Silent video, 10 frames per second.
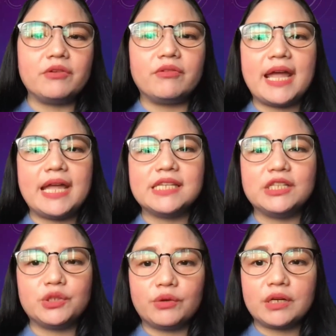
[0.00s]
and rise
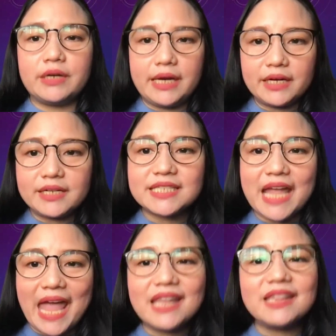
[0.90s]
into
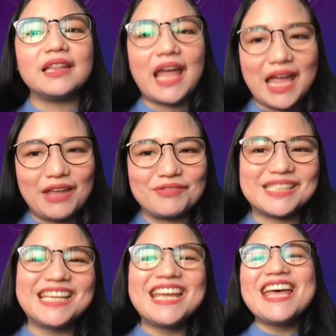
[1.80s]
careers and
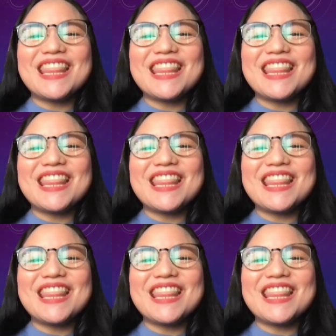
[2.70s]
lives